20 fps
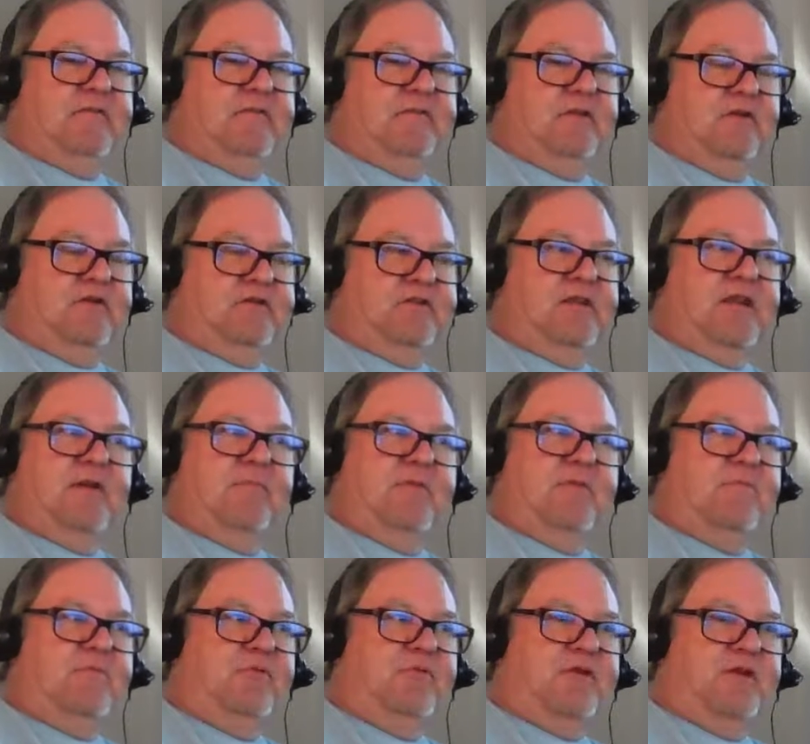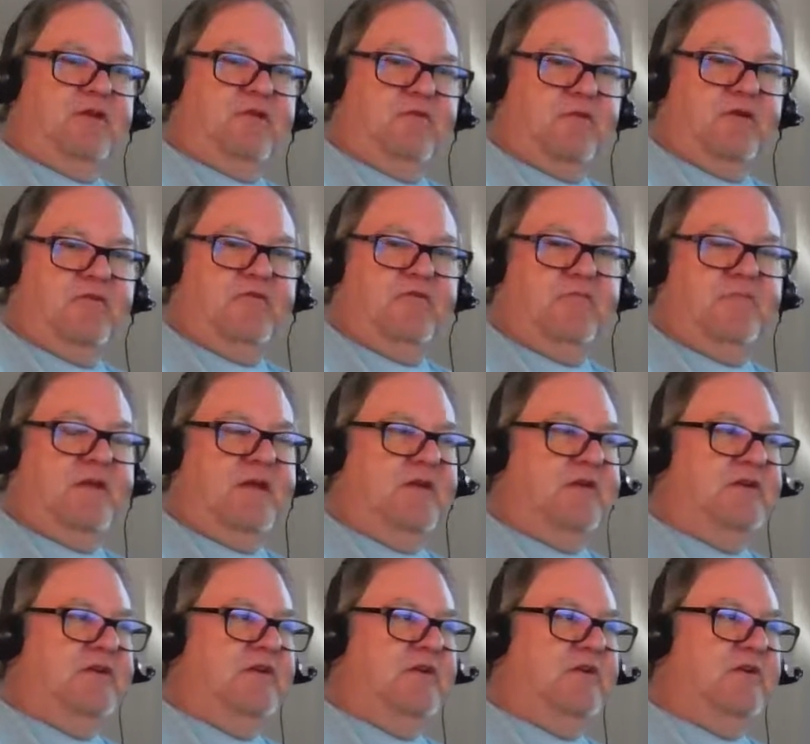There's a lot of people that agree with me
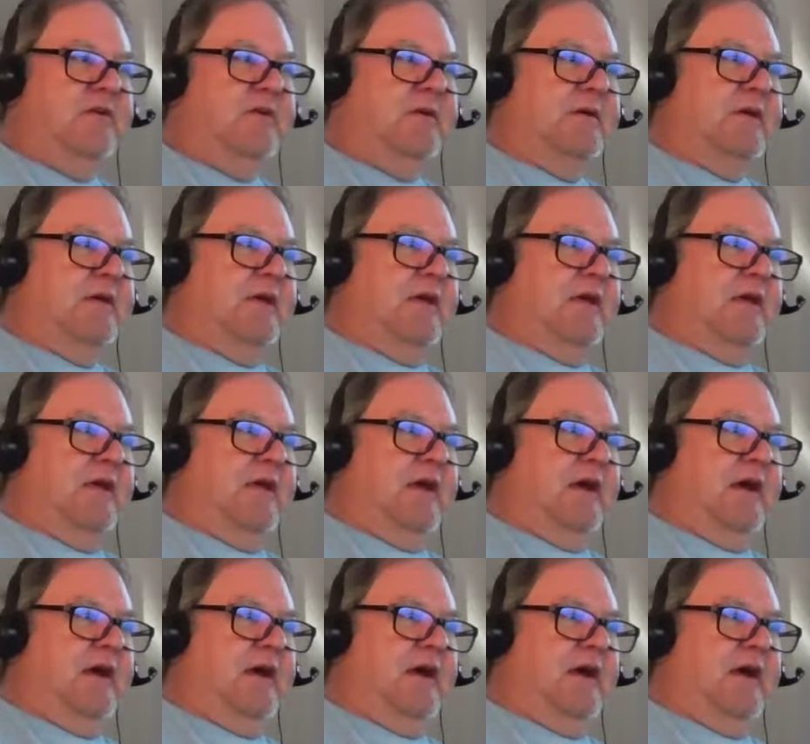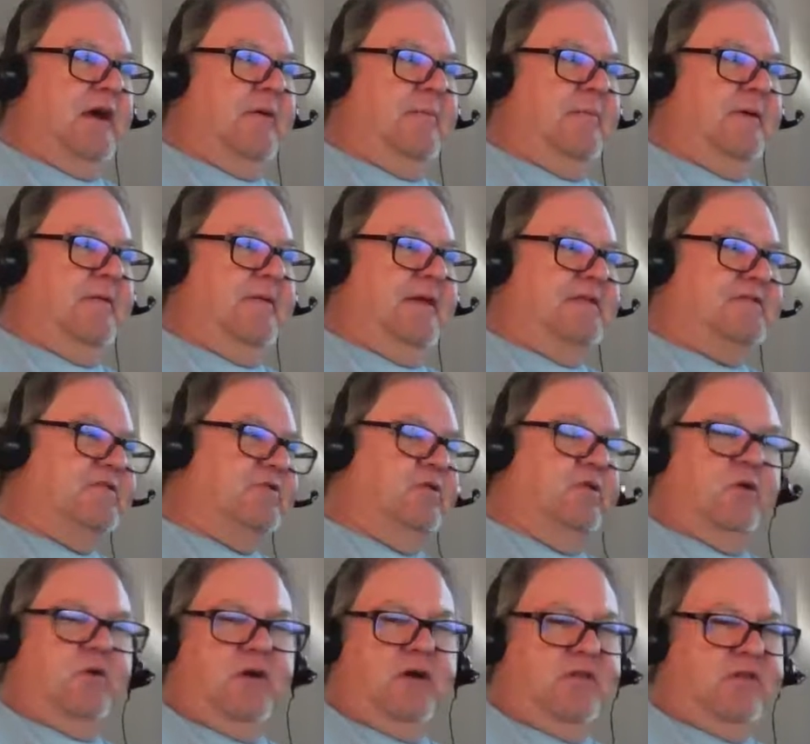out here, and that's a
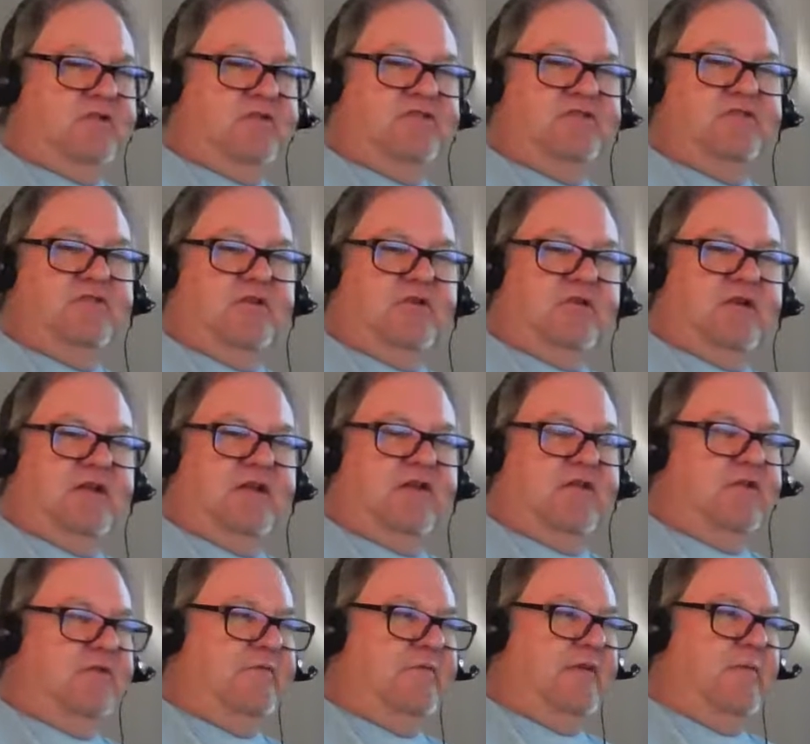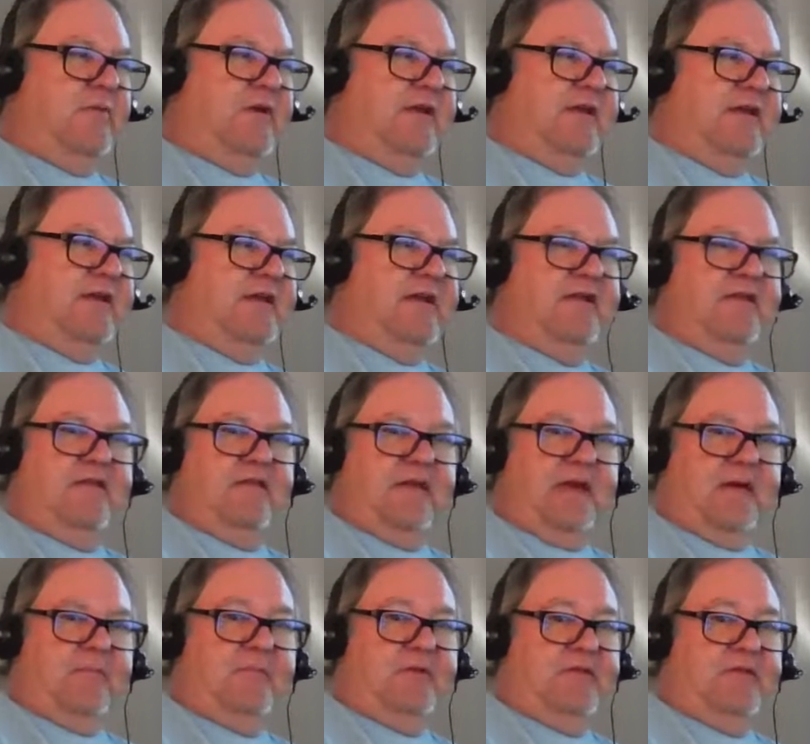whole other story. I don't know if I want to get into
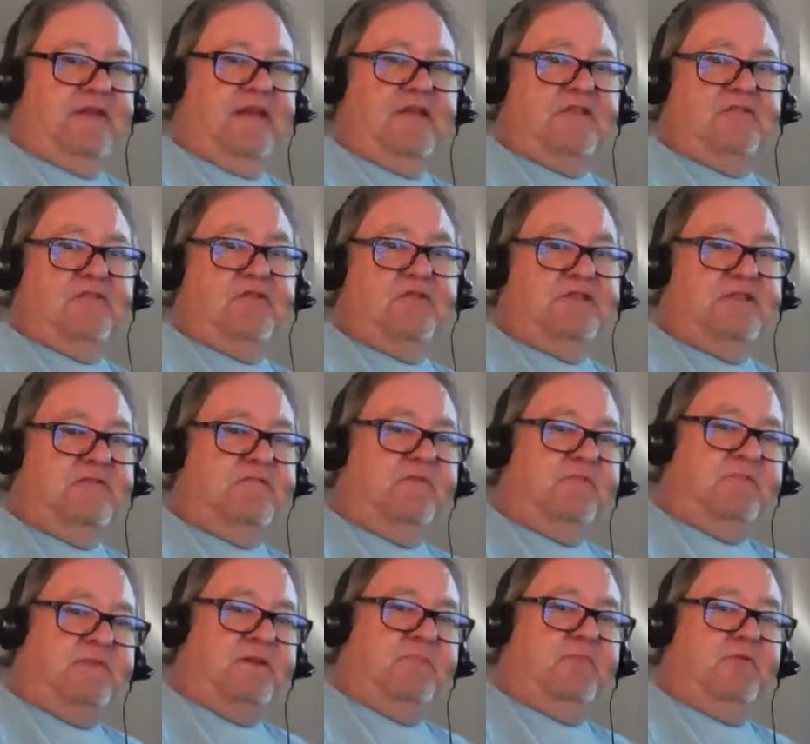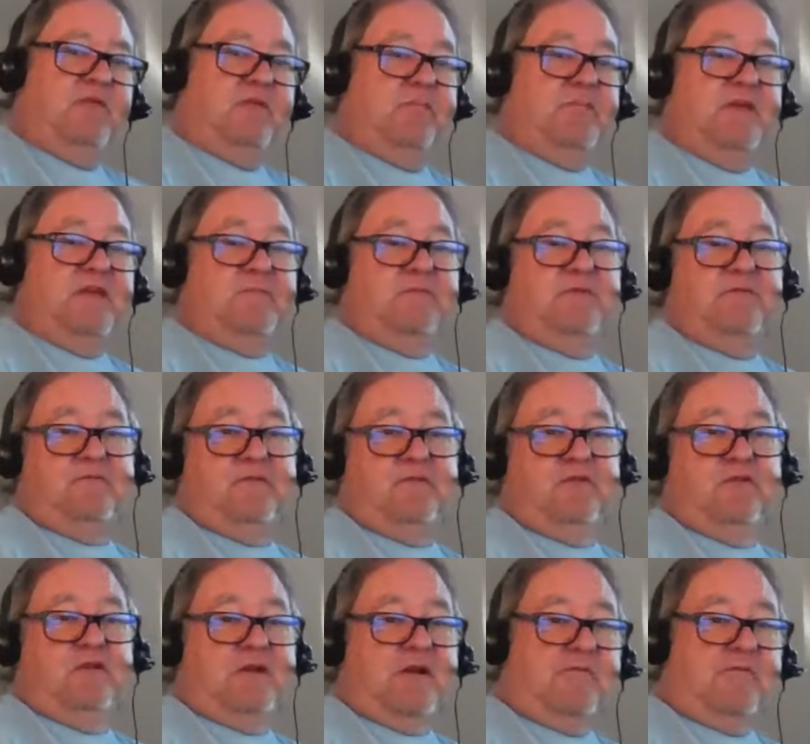that, but yes, there's even people that make me
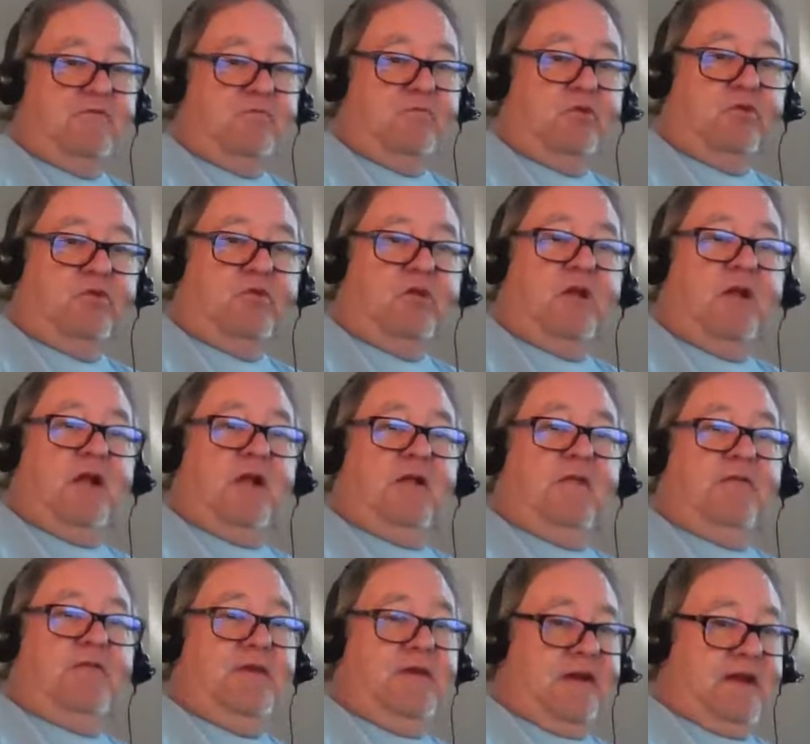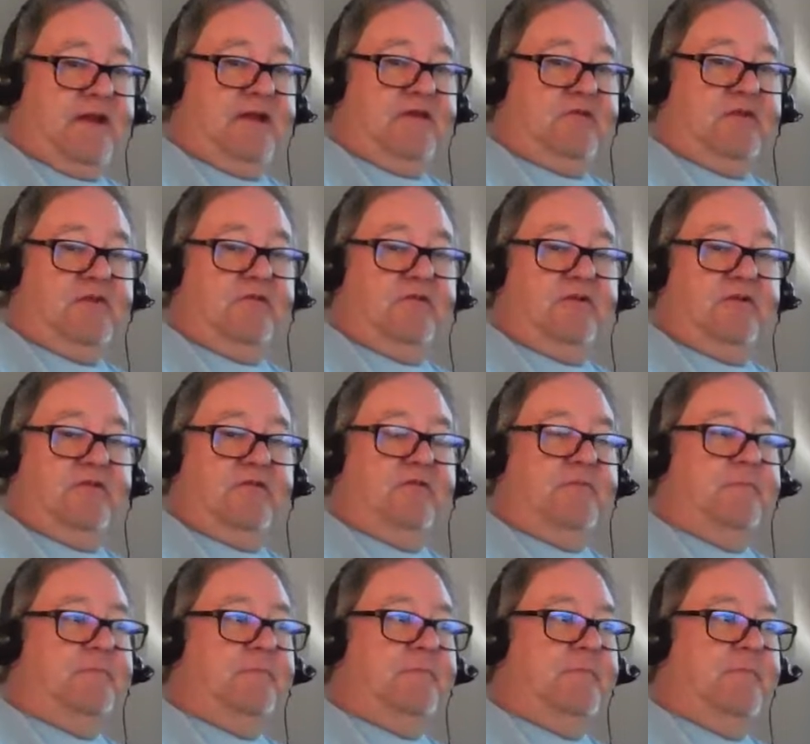feel uncomfortable that I agree
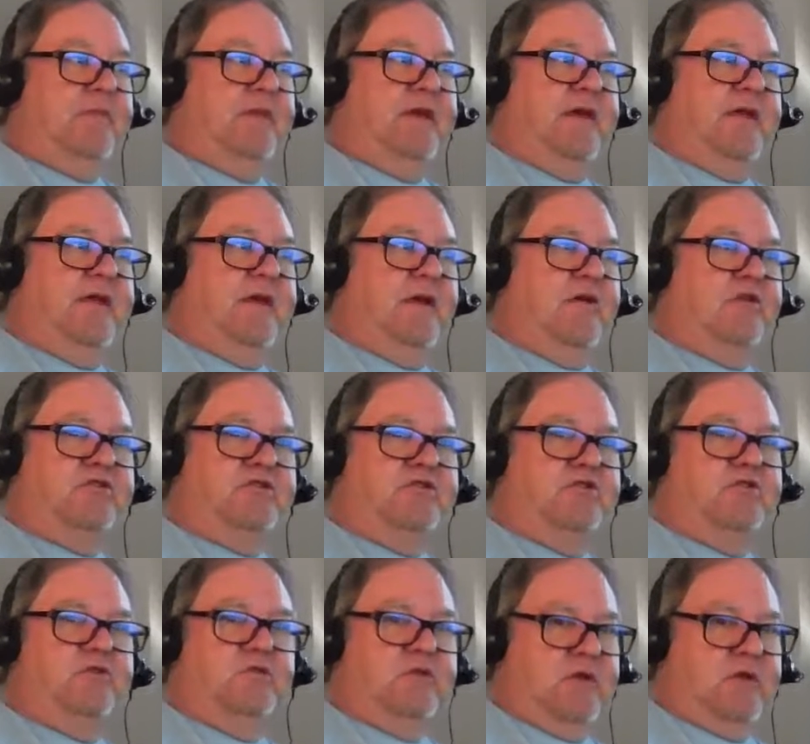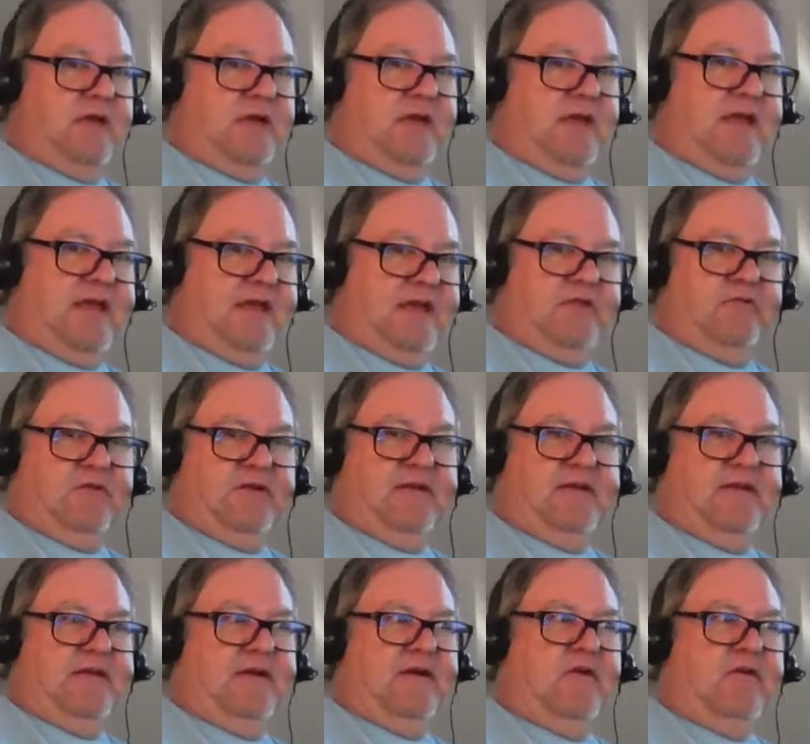with, that are too
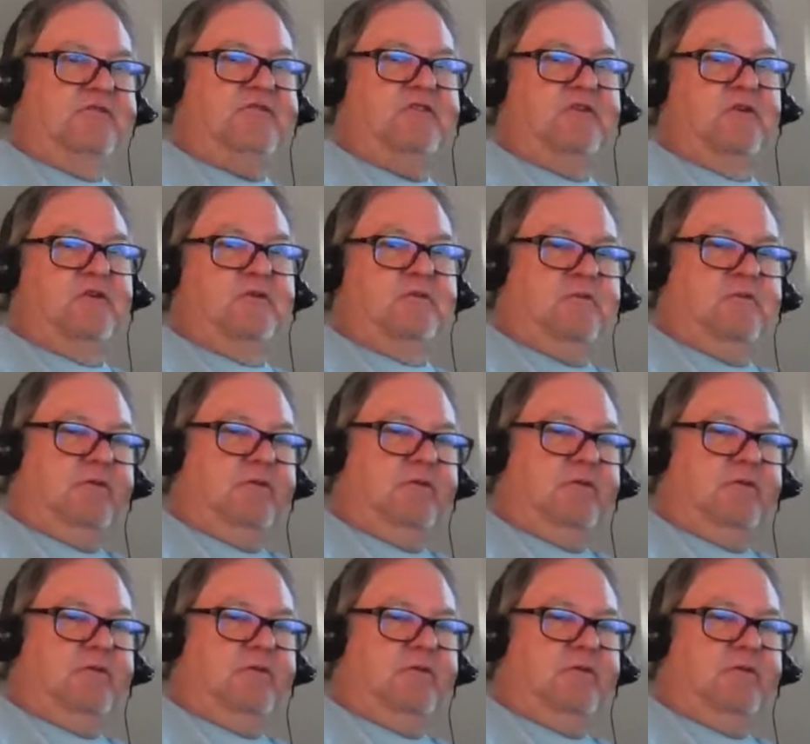angry also.